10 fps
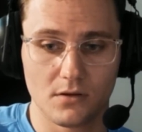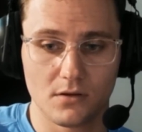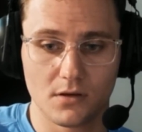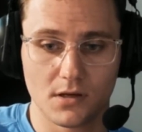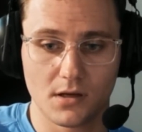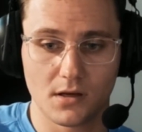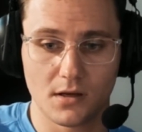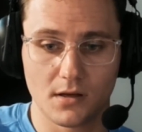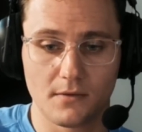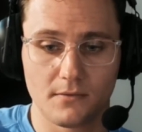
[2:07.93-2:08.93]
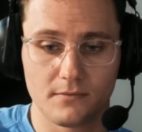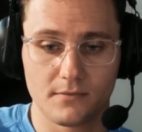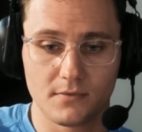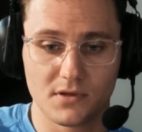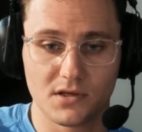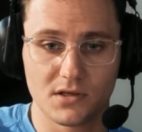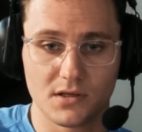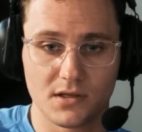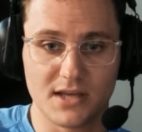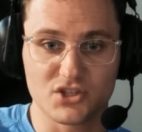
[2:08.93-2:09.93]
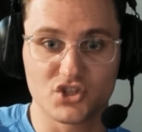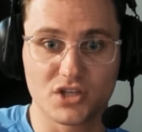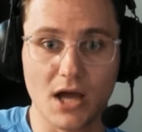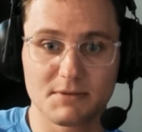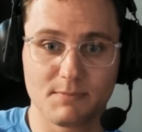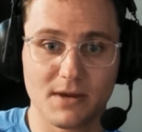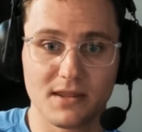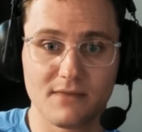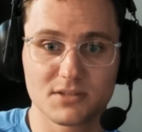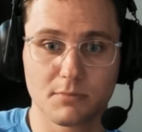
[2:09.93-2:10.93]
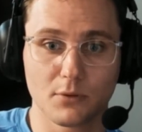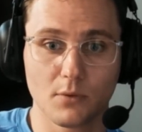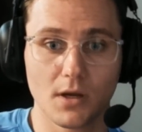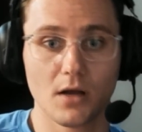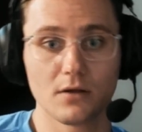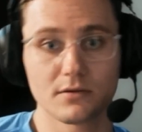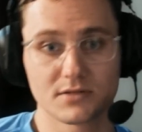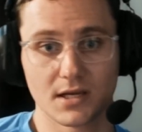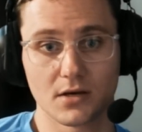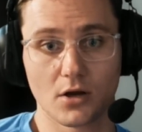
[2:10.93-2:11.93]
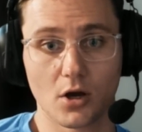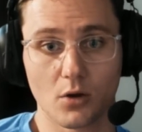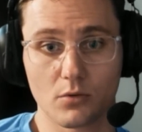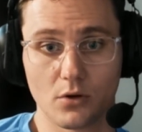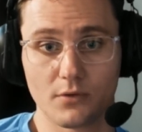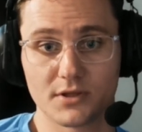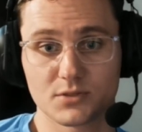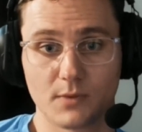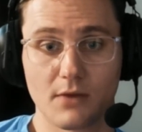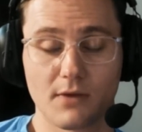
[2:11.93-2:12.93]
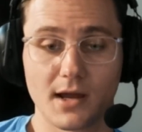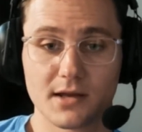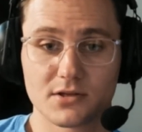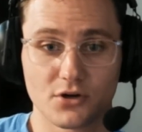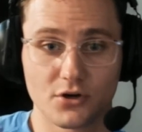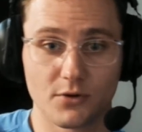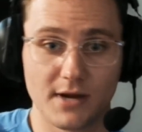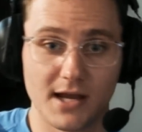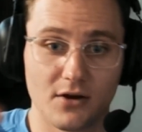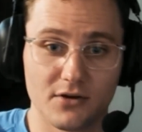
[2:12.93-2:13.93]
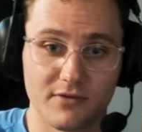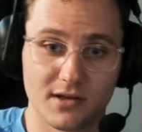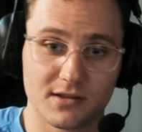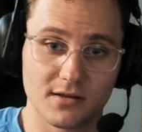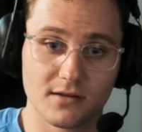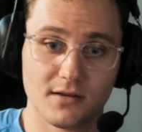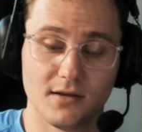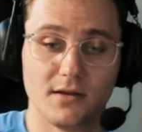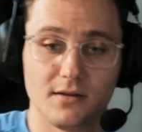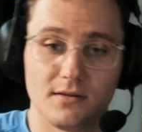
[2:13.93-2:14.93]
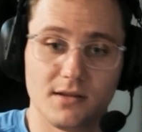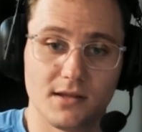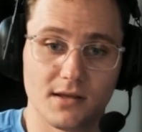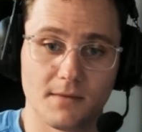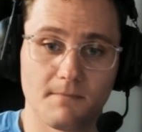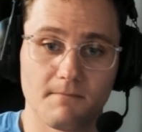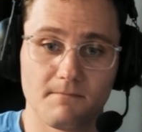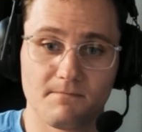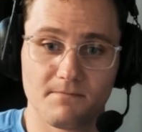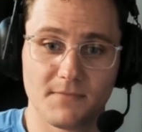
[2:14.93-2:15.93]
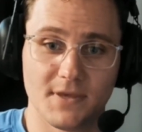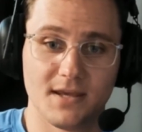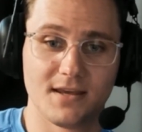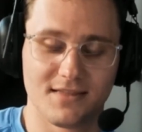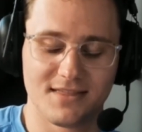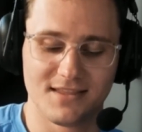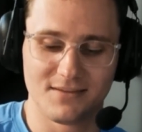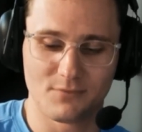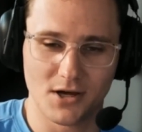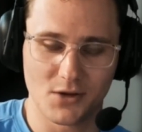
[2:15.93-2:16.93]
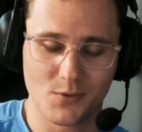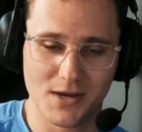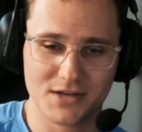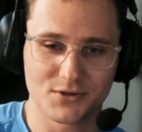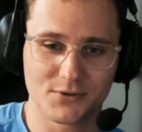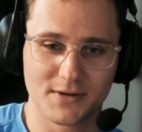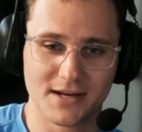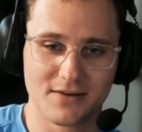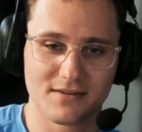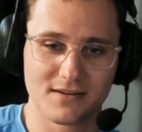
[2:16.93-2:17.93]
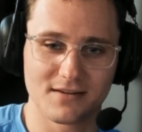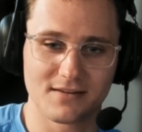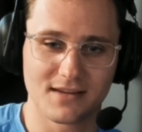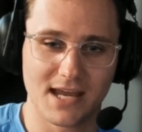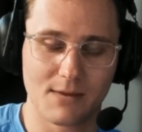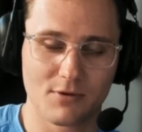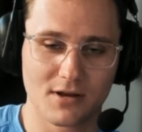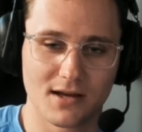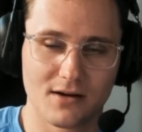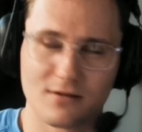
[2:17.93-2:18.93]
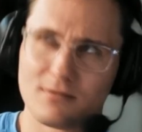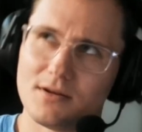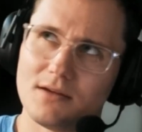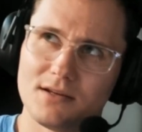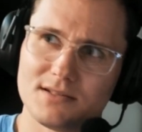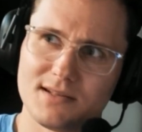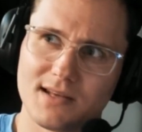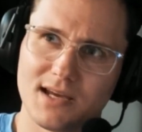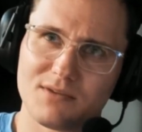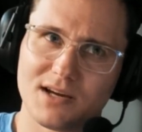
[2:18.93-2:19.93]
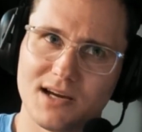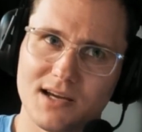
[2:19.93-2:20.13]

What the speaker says: uh, get stopped by the invisible wall and say, "No, go this way," right? Turn around. You've got the the wrong way. Turn around. The camera guy, or is it the camera guy?